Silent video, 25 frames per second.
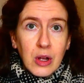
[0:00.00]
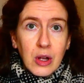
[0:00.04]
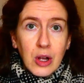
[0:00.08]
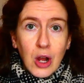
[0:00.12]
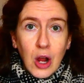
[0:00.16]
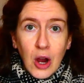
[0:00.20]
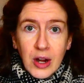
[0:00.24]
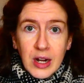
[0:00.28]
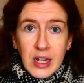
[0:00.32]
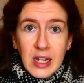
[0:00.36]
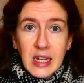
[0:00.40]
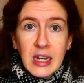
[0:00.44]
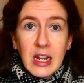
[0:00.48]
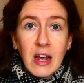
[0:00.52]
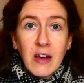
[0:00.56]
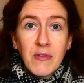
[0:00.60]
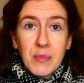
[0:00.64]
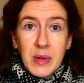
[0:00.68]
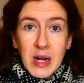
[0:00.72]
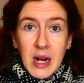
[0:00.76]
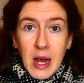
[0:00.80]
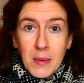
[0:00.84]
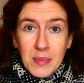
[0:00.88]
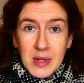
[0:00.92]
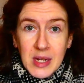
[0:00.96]
cardigan have
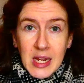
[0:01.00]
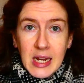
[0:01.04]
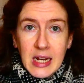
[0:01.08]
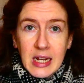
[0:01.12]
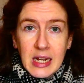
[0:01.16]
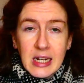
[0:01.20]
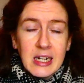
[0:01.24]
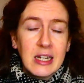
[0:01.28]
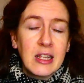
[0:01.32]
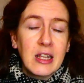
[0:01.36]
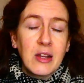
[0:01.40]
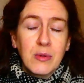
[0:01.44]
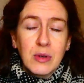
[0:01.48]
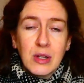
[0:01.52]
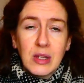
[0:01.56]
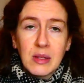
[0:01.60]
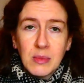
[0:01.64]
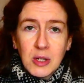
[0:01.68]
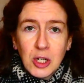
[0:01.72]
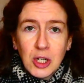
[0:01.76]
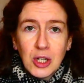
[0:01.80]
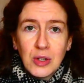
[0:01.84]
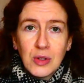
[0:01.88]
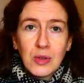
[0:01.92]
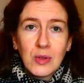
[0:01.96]
been updated. There were some
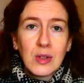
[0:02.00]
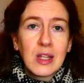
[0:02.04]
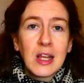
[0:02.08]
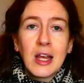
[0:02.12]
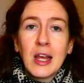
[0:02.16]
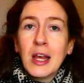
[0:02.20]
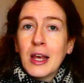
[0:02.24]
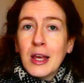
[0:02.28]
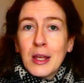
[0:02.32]
issues.